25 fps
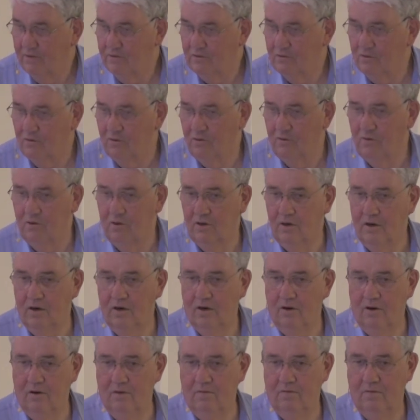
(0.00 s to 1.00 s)
So
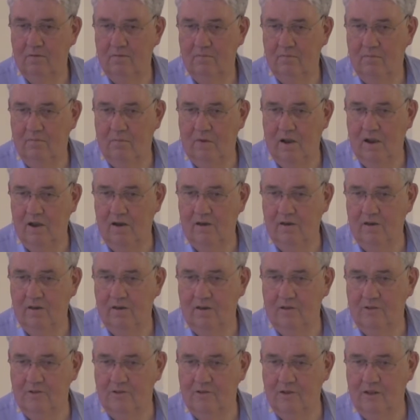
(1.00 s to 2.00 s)
here, my
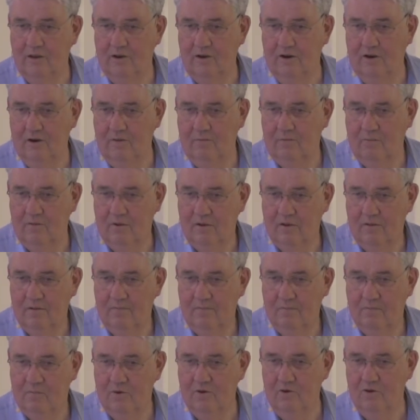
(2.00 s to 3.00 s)
little sinner
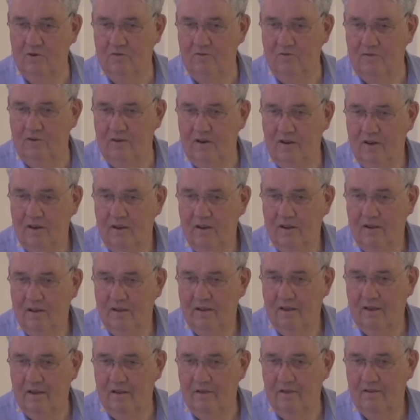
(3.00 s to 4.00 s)
proved
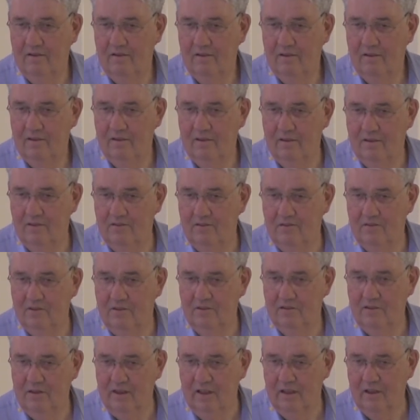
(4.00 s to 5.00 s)

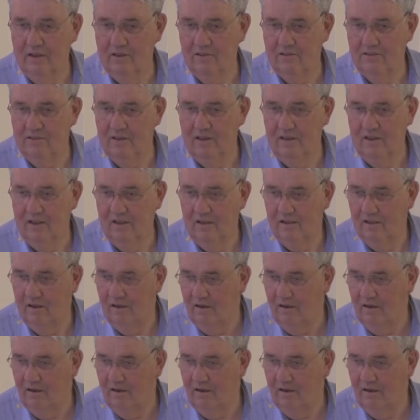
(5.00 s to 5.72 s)
his legacy.